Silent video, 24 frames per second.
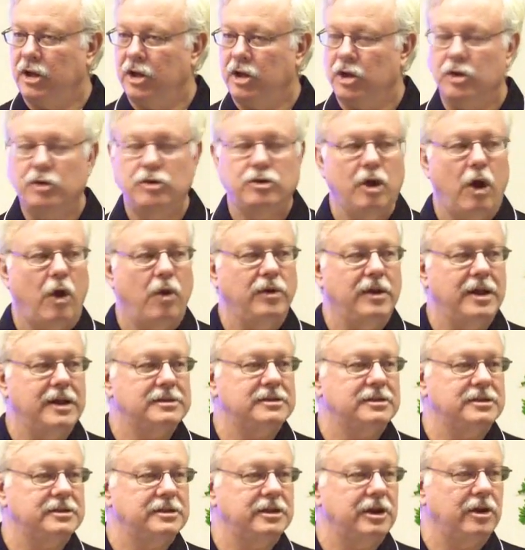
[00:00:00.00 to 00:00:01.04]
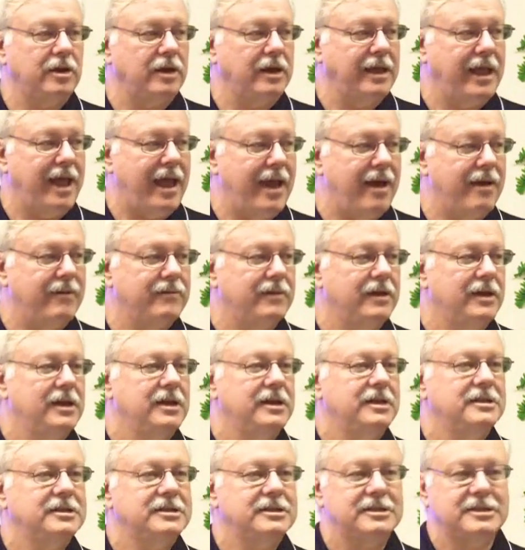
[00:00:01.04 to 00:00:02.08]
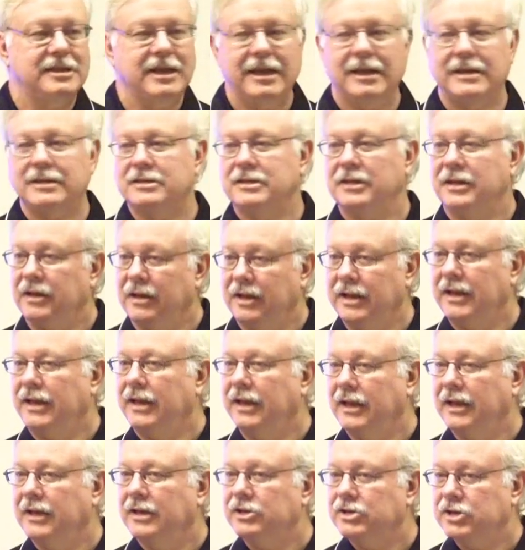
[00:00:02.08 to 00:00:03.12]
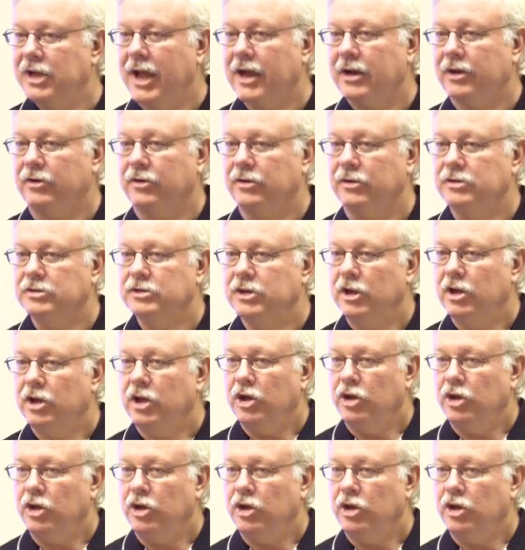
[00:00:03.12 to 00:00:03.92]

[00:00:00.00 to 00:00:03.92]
you don't necessarily have six leaking injectors.